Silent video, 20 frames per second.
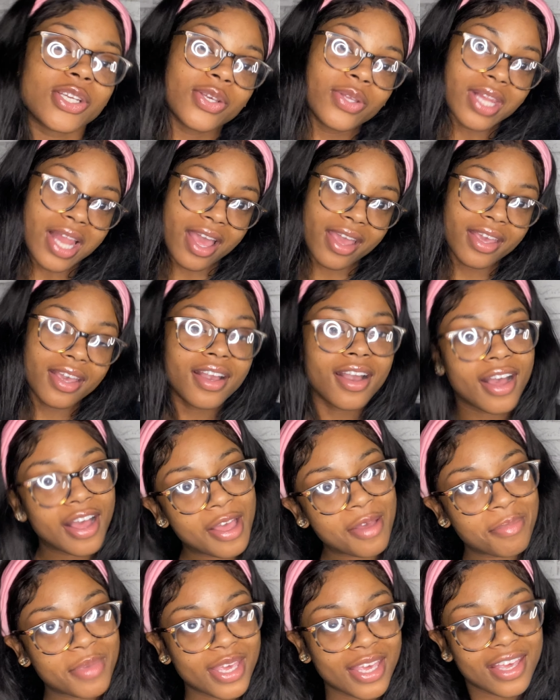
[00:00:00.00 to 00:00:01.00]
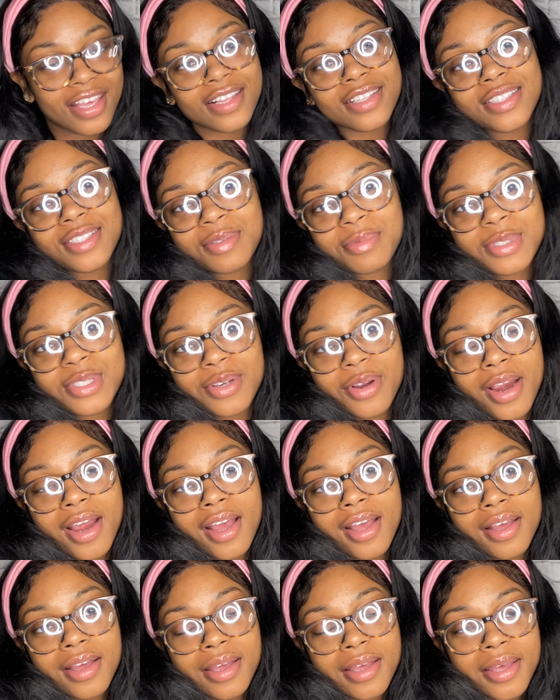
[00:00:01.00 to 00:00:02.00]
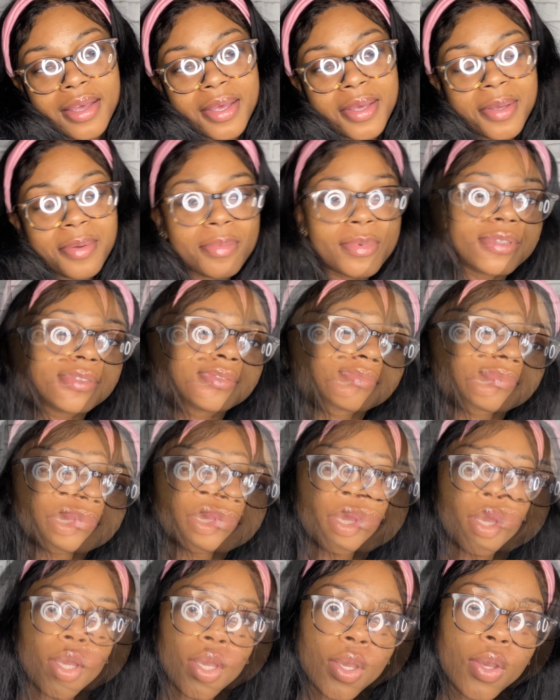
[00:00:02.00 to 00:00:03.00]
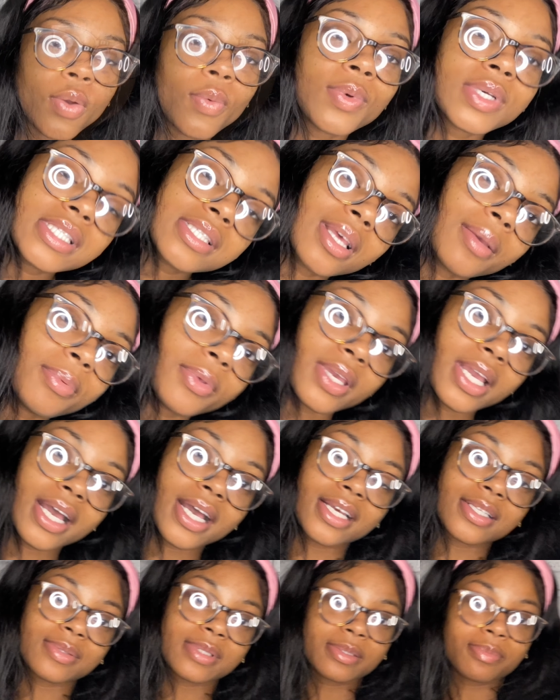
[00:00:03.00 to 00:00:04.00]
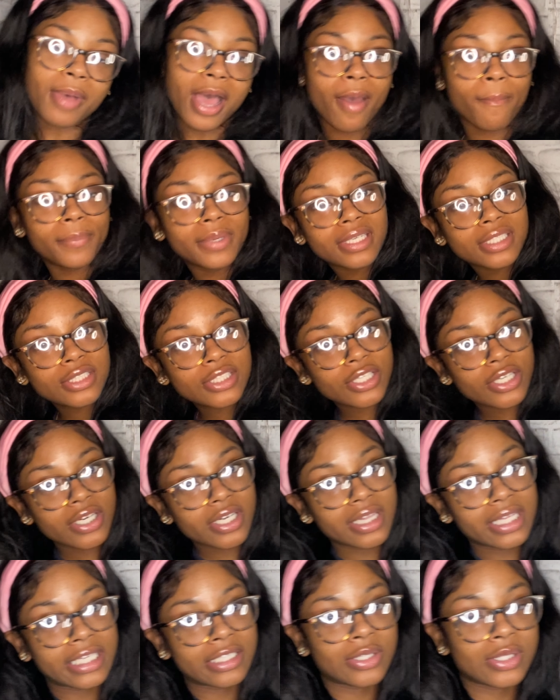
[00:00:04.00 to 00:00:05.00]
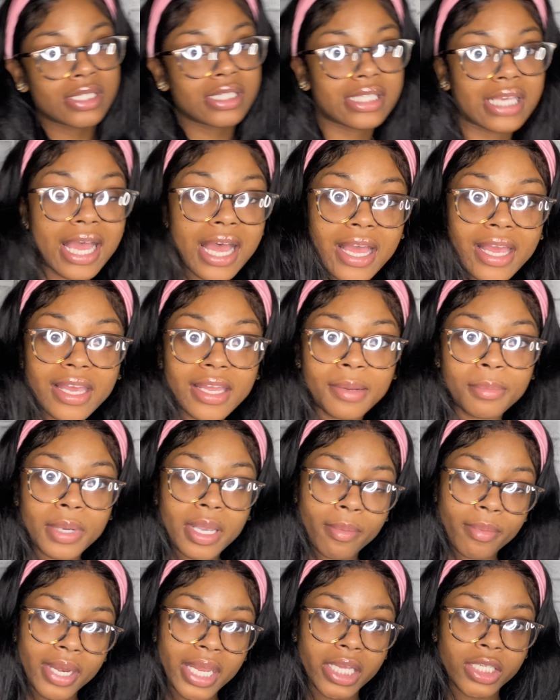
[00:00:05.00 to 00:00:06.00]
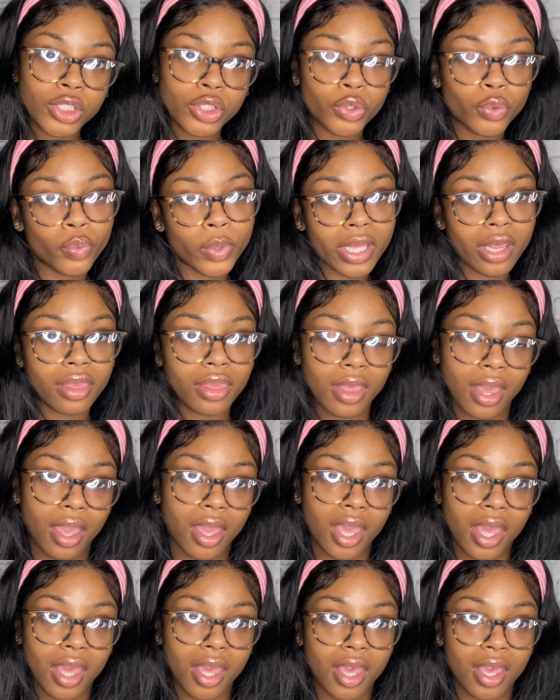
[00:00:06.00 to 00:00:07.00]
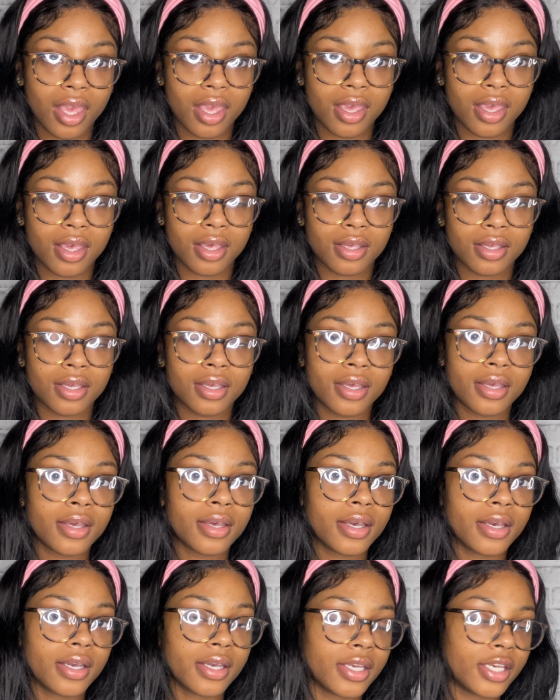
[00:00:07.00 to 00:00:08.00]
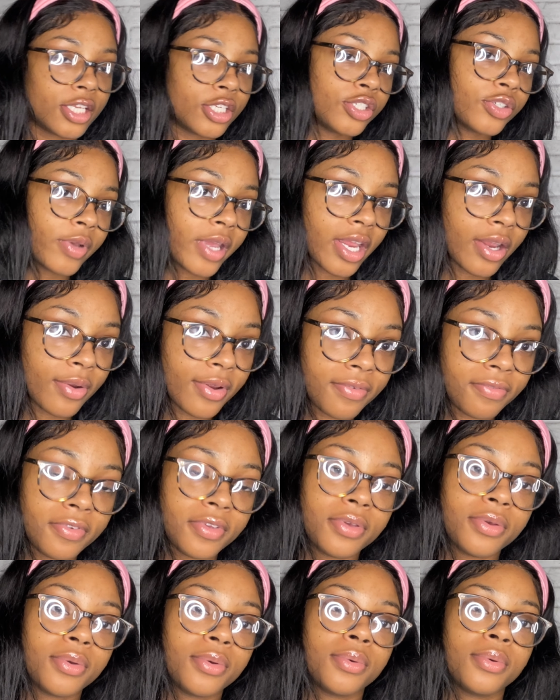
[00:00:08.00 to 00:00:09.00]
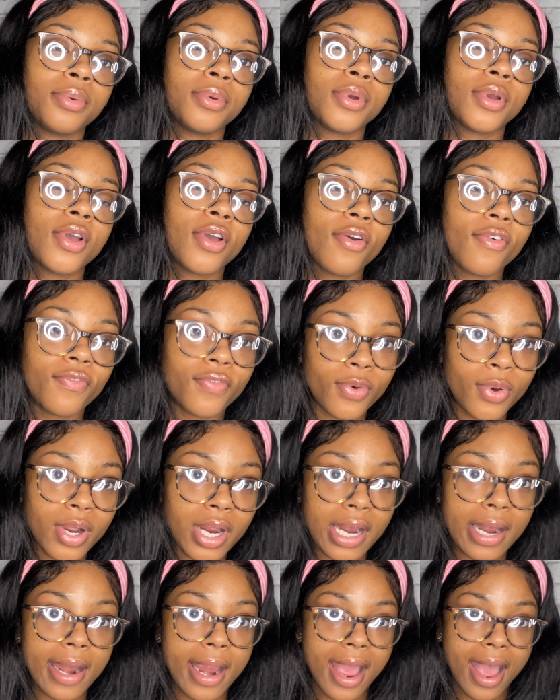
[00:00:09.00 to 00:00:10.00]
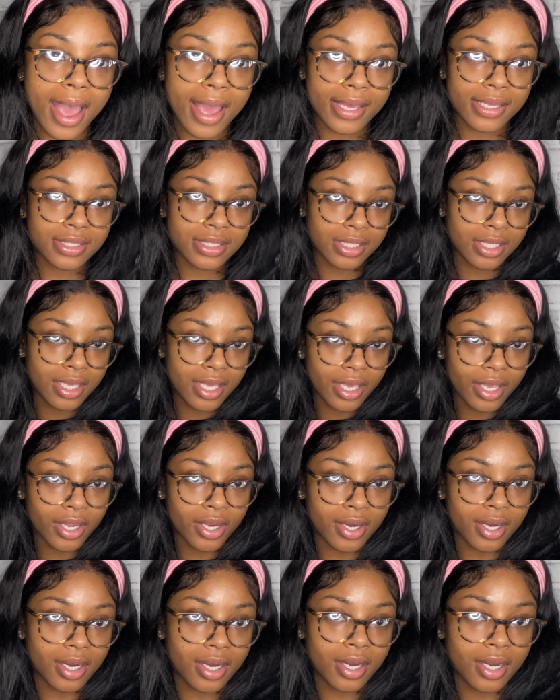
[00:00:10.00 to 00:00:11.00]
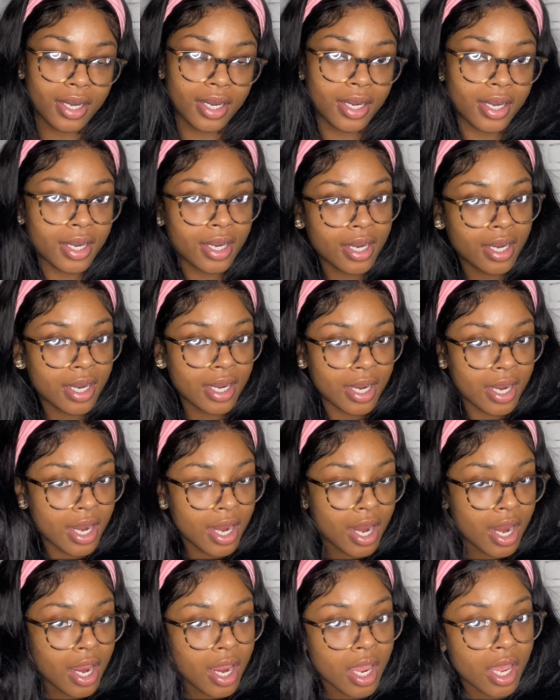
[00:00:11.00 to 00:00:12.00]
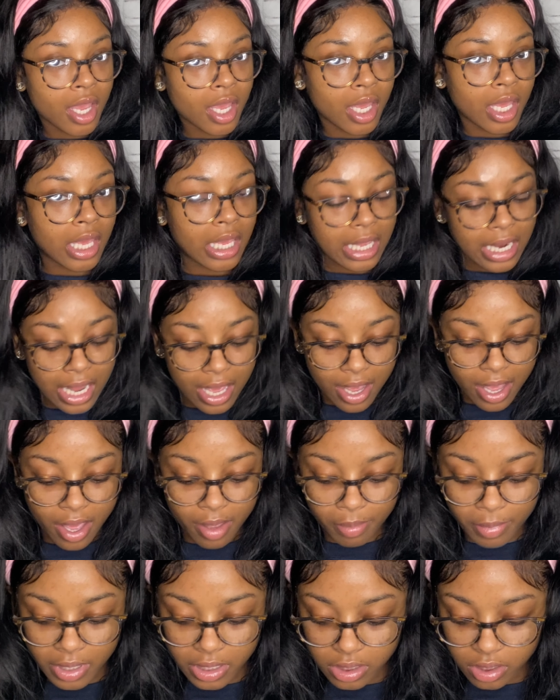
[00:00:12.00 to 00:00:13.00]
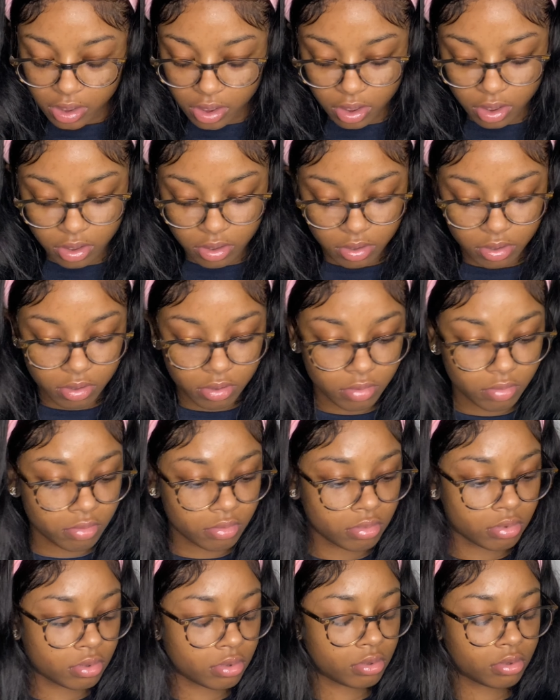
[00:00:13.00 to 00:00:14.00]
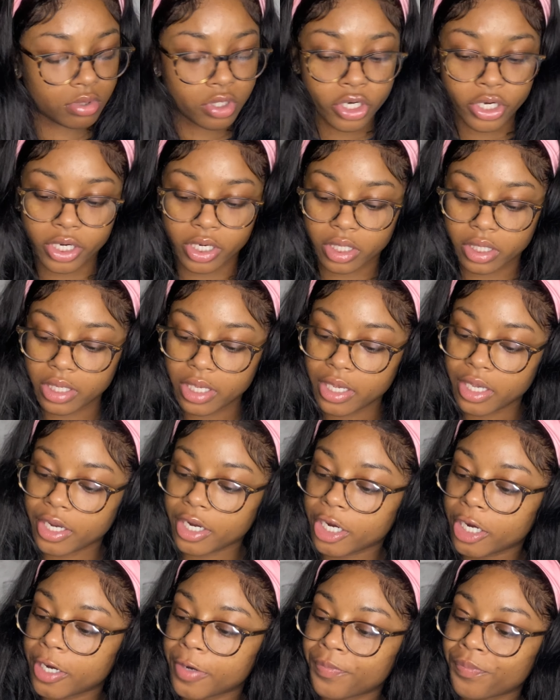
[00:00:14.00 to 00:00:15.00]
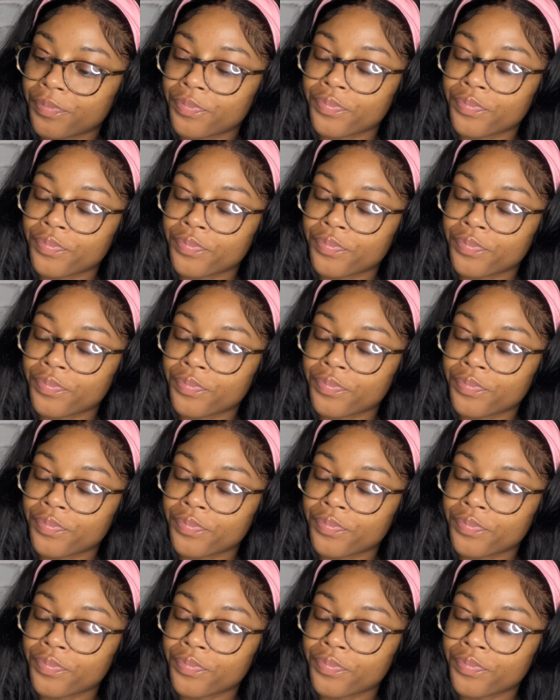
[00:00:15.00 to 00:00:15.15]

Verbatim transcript: you like, comment, and subscribe. What's up, you guys? What's poppin'? It's your girl, Angel Sky, and I'm coming at you with a initial hair review for ISee Hair. And I got me some curly hair.